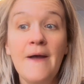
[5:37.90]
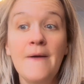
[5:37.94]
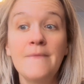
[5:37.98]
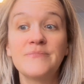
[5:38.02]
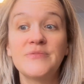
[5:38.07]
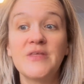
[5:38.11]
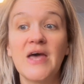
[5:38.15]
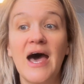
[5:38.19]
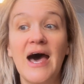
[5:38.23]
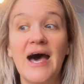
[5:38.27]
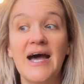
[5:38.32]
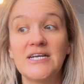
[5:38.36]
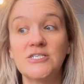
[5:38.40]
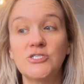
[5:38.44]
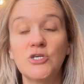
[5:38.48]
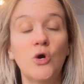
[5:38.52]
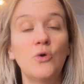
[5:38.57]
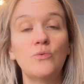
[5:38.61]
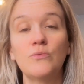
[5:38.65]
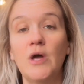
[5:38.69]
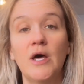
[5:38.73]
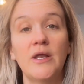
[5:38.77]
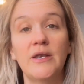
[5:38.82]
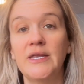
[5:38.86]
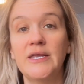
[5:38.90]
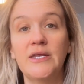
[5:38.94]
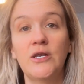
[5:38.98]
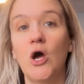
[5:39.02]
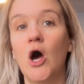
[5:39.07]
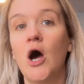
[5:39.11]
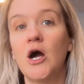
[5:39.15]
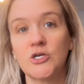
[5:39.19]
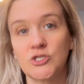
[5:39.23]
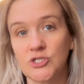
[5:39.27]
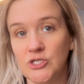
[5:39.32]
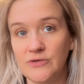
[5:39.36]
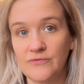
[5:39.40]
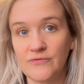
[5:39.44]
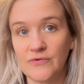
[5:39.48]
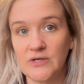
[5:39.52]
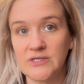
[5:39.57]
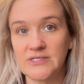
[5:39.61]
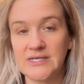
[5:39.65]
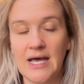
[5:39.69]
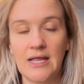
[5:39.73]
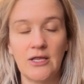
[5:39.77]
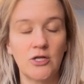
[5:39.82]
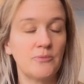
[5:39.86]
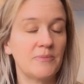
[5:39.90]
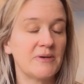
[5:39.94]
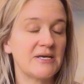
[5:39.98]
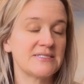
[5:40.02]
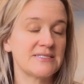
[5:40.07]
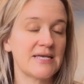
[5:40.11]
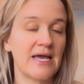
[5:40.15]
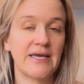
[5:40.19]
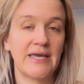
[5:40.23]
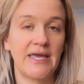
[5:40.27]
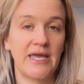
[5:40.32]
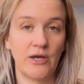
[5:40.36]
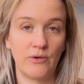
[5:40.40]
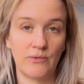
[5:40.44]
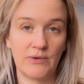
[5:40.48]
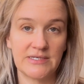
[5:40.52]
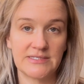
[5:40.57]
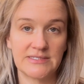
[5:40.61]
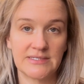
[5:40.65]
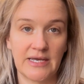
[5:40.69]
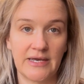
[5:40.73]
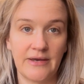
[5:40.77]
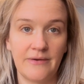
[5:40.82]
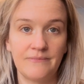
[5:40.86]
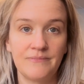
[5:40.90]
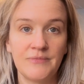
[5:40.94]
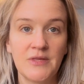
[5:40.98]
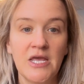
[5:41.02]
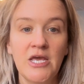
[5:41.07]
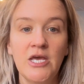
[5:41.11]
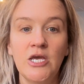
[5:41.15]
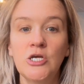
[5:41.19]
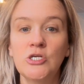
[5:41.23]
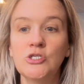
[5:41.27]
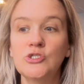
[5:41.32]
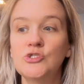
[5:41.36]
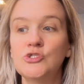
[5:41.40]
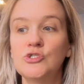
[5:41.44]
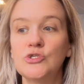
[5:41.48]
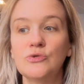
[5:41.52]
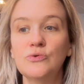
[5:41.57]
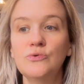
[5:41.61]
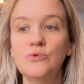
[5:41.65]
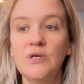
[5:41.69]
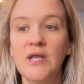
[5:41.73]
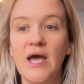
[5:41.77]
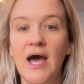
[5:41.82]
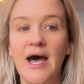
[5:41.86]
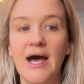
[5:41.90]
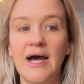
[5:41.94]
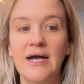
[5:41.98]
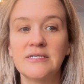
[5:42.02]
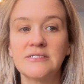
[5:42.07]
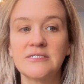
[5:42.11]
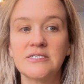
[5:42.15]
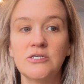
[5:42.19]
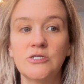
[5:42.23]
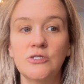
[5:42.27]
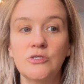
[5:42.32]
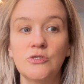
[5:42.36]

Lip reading: that I don't run in auction for $1 because I can't risk it. Do not